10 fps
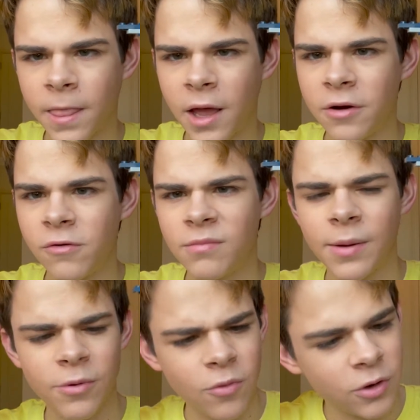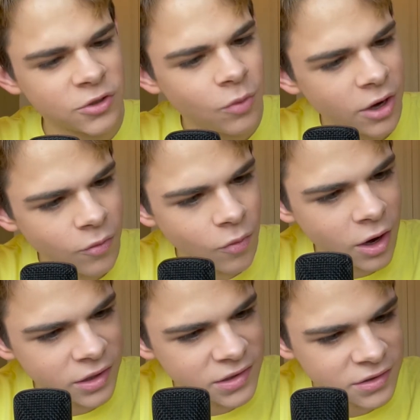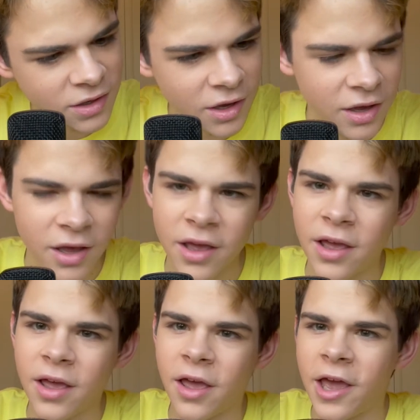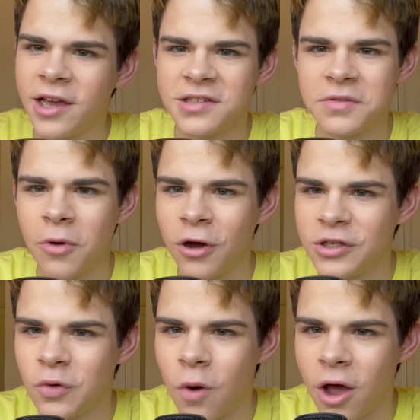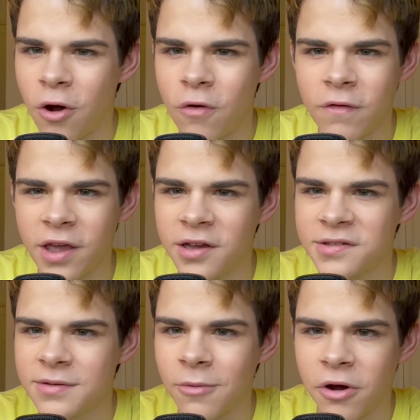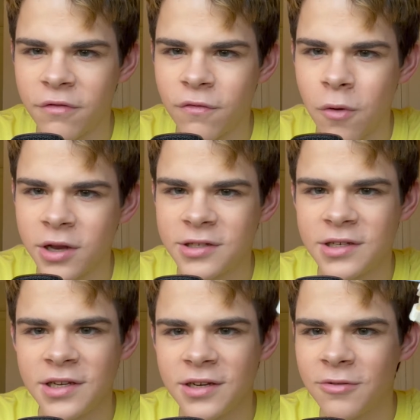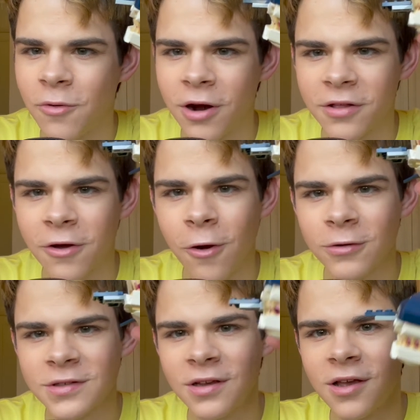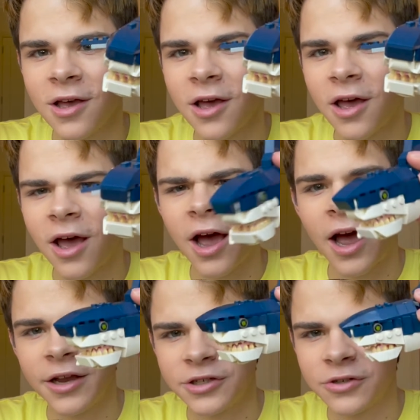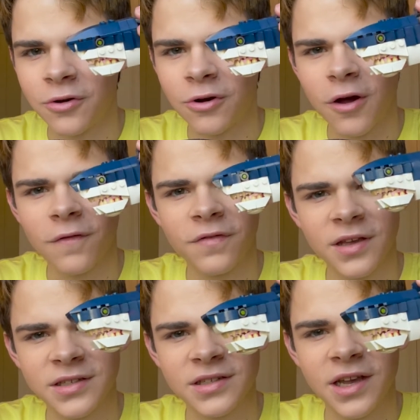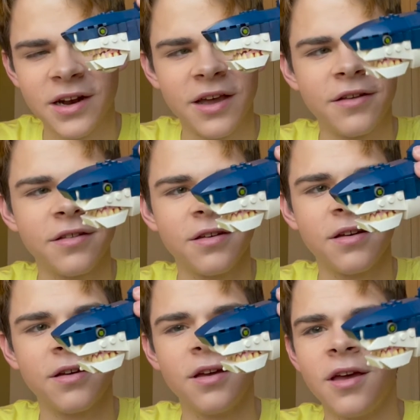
I don't remember which one it was. ASMR 12, ASMR 14, one of those. I showed off this set, I think.